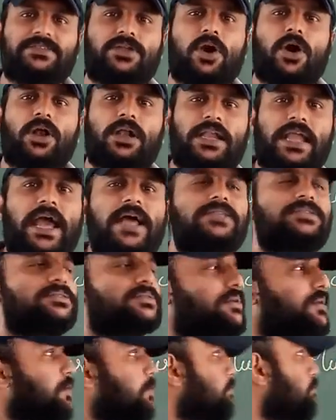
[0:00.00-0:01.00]
called as
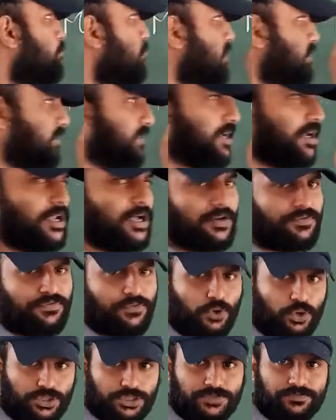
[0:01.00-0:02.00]
muscular
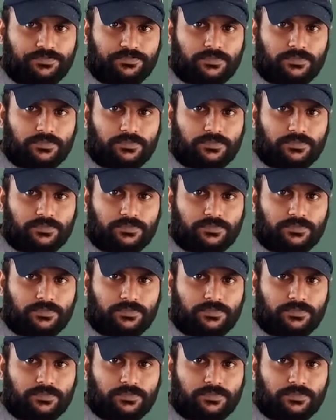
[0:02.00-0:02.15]
force.